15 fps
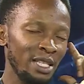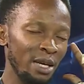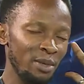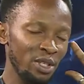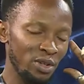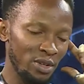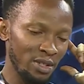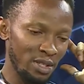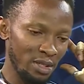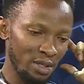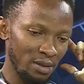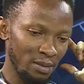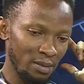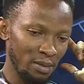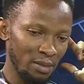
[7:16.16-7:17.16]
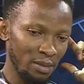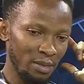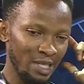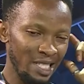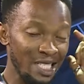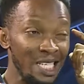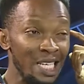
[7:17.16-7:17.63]
it just
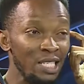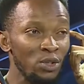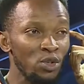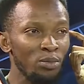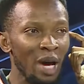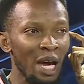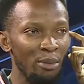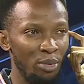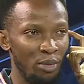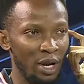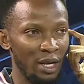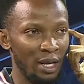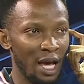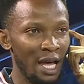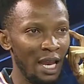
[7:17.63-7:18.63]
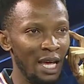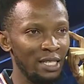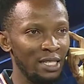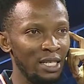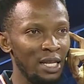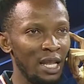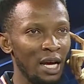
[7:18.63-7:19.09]
sticks to my brain, and I
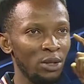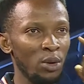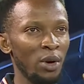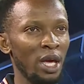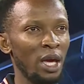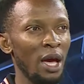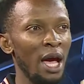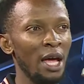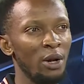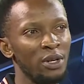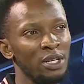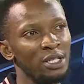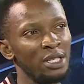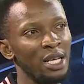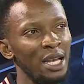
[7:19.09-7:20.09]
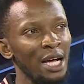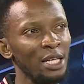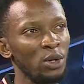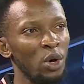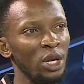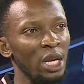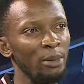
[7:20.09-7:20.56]
say that, okay, I understand
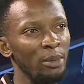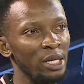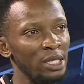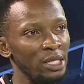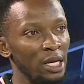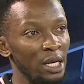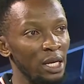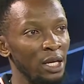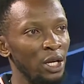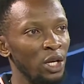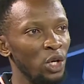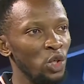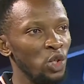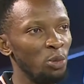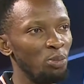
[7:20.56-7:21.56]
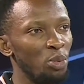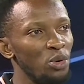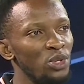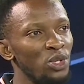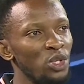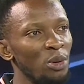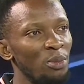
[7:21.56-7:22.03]
that on a Monday you
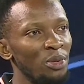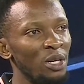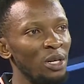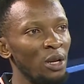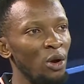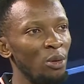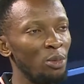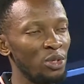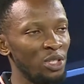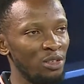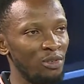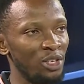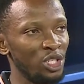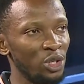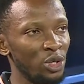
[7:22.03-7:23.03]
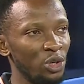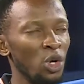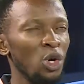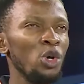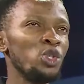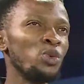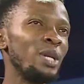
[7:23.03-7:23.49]
post something on motivation.
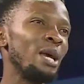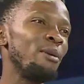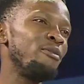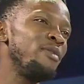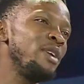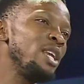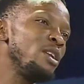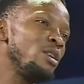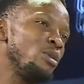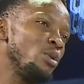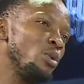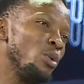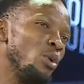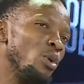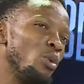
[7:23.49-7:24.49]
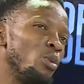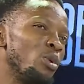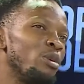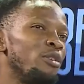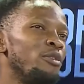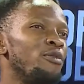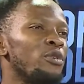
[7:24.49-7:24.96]
So when I'm feeling low,
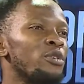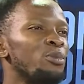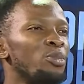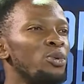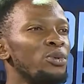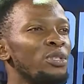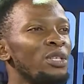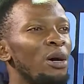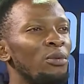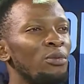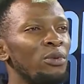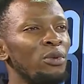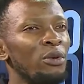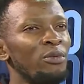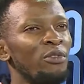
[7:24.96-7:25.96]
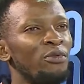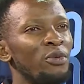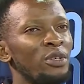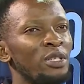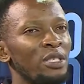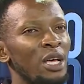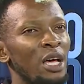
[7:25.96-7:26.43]
one of the first
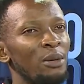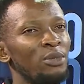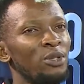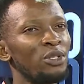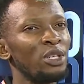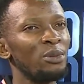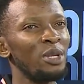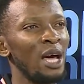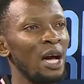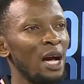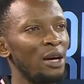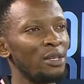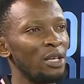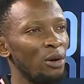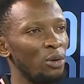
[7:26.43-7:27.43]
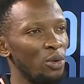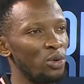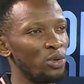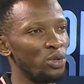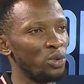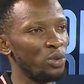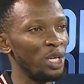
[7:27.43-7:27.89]
social media accounts I'll
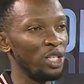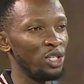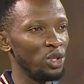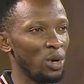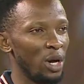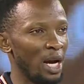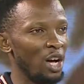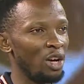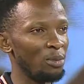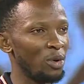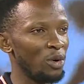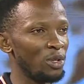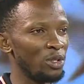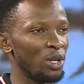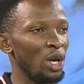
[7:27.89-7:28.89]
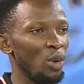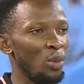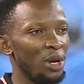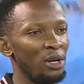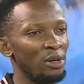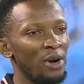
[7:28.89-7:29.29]
go to is your account, because when he